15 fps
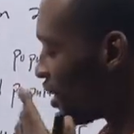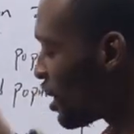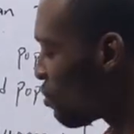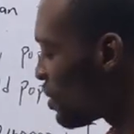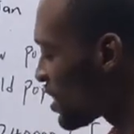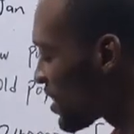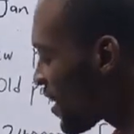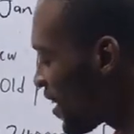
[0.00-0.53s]
they
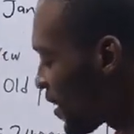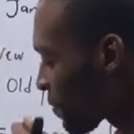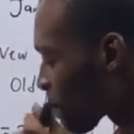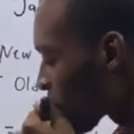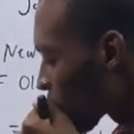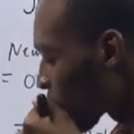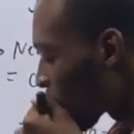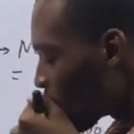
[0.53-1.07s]
will say,
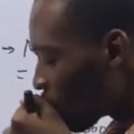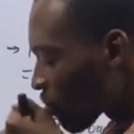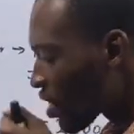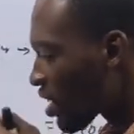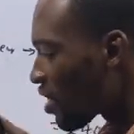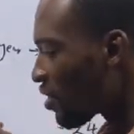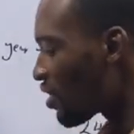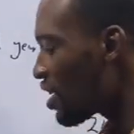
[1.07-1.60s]

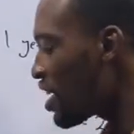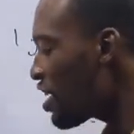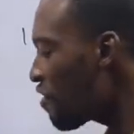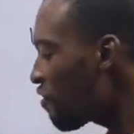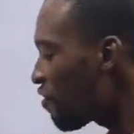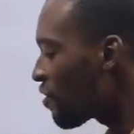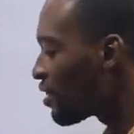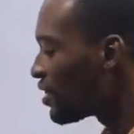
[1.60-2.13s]

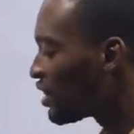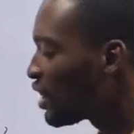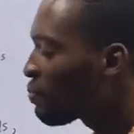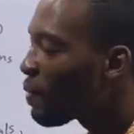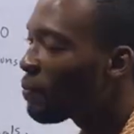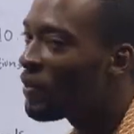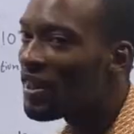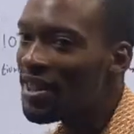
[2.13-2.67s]
if the
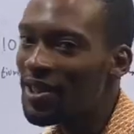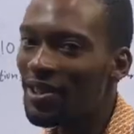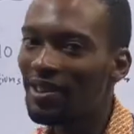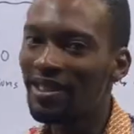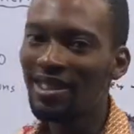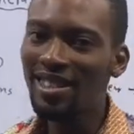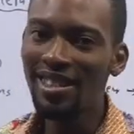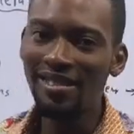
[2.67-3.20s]

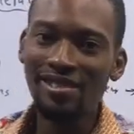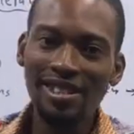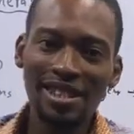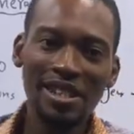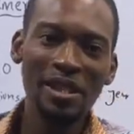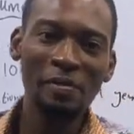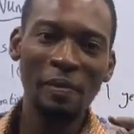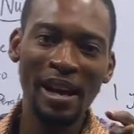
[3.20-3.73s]
population
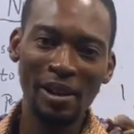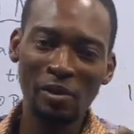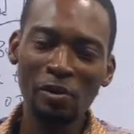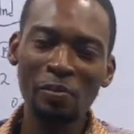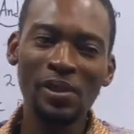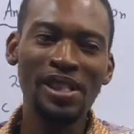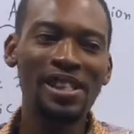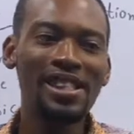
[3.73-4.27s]
increases by two
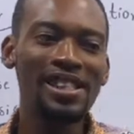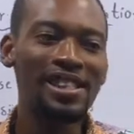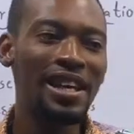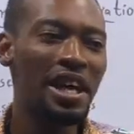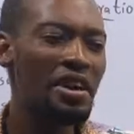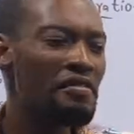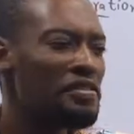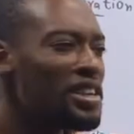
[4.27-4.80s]
percent
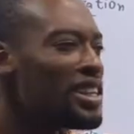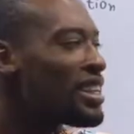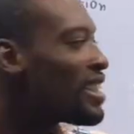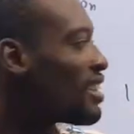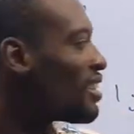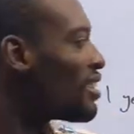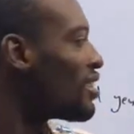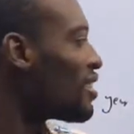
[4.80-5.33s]
every
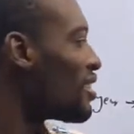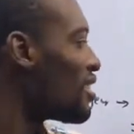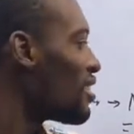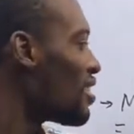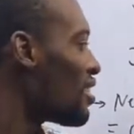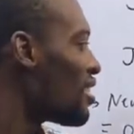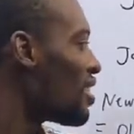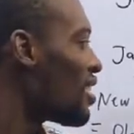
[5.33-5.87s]
year,
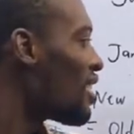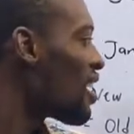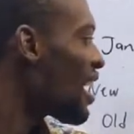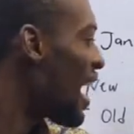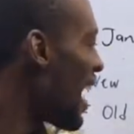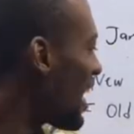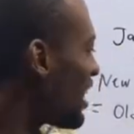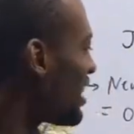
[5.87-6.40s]

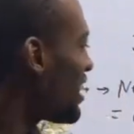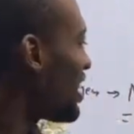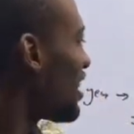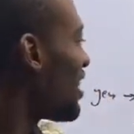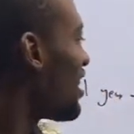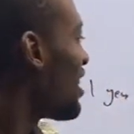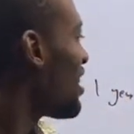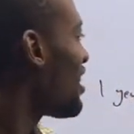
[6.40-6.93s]
and
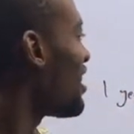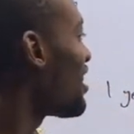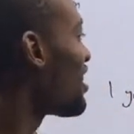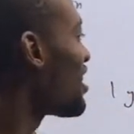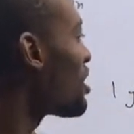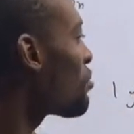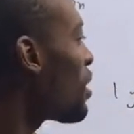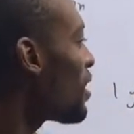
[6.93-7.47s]
in
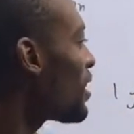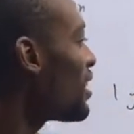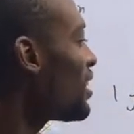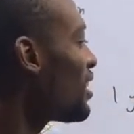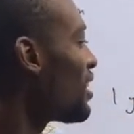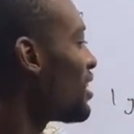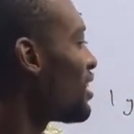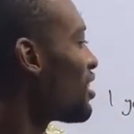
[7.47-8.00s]

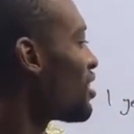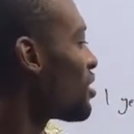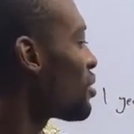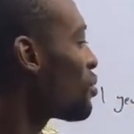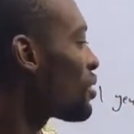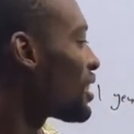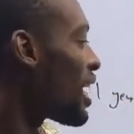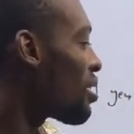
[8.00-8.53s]
January
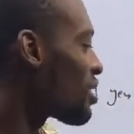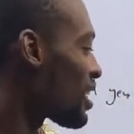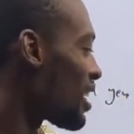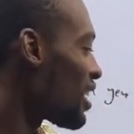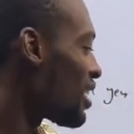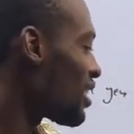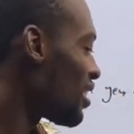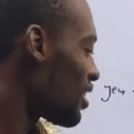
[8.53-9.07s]
two
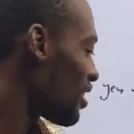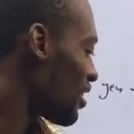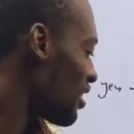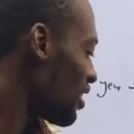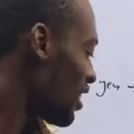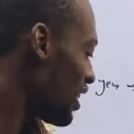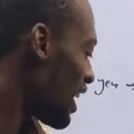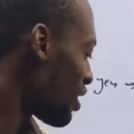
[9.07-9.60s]
thousand,
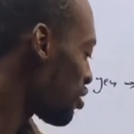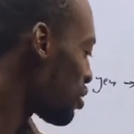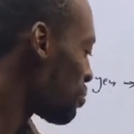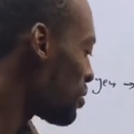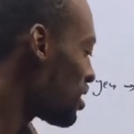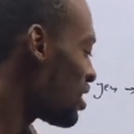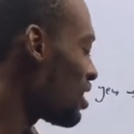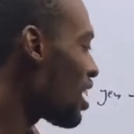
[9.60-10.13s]
that will
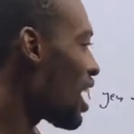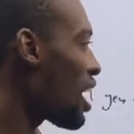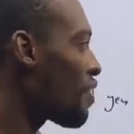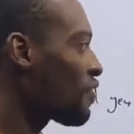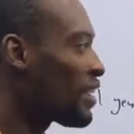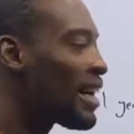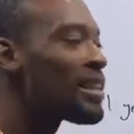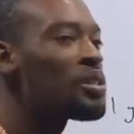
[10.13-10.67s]
be
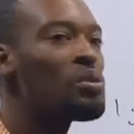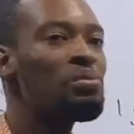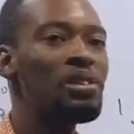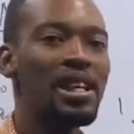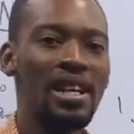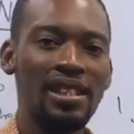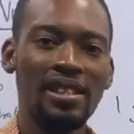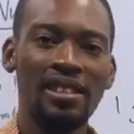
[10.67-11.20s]
after two
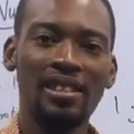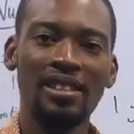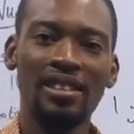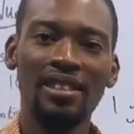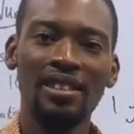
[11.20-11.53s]
years.